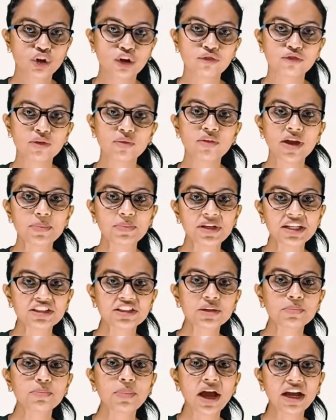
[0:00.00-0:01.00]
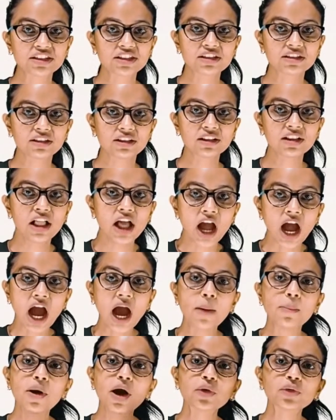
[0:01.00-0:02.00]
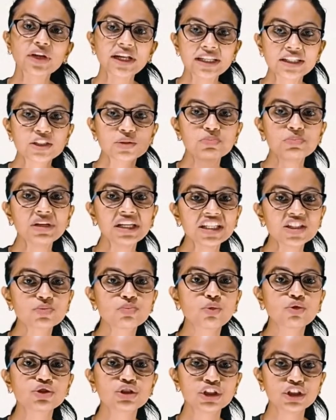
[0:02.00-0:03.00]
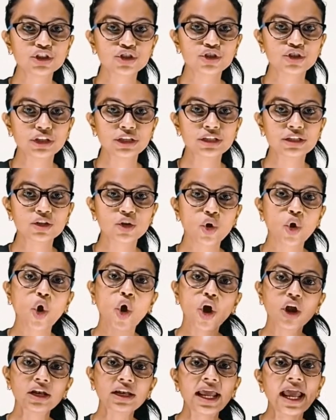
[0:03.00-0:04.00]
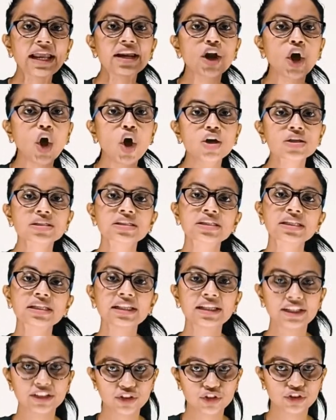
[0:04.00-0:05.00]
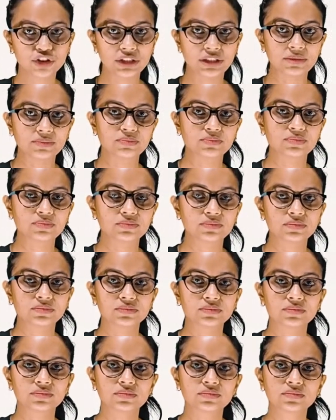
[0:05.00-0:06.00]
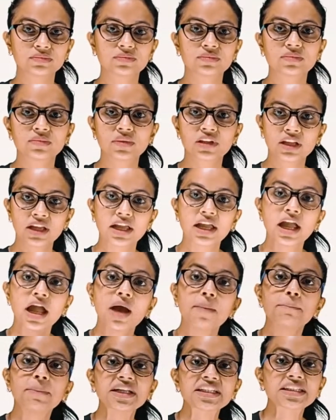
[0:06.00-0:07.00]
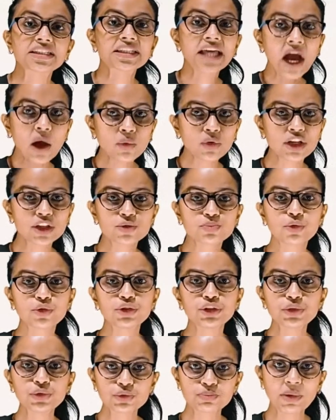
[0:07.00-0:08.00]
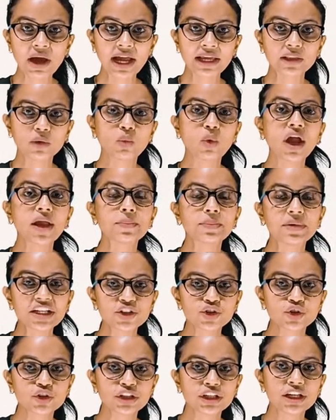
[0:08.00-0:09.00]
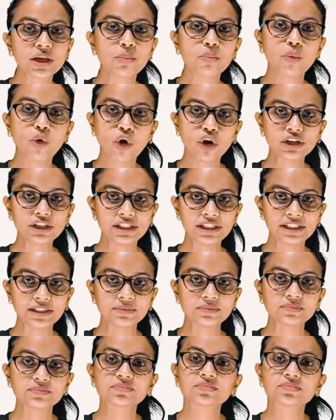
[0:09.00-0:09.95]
of a vibrating particle about its mean position called an oscillation. But sound is produced by the vibration in a body.